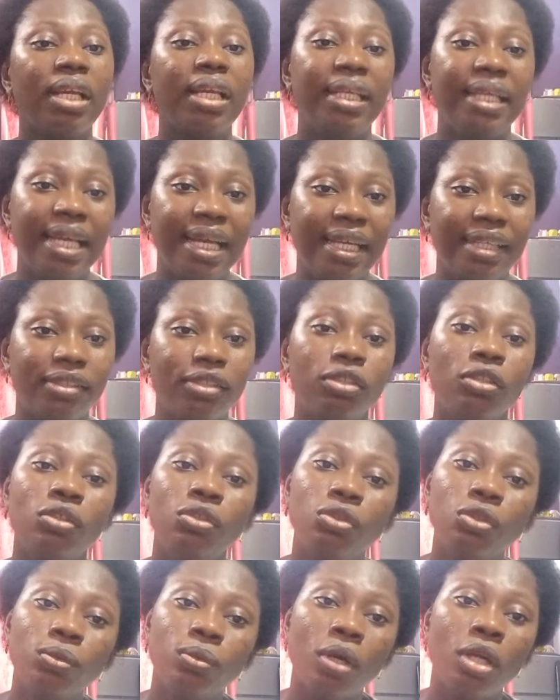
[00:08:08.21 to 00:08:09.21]
yes, you
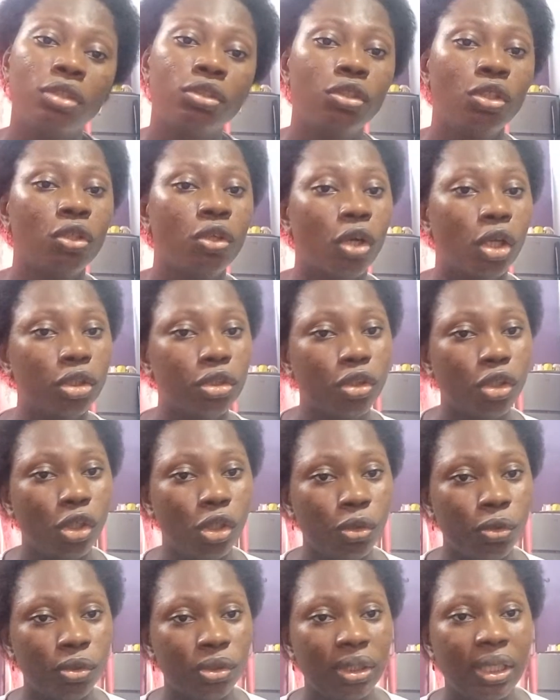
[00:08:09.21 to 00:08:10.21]
do what you
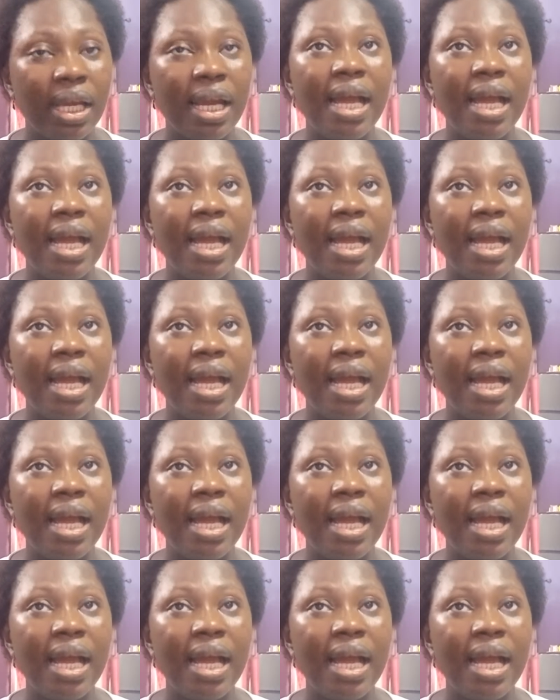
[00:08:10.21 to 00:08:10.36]
conclude,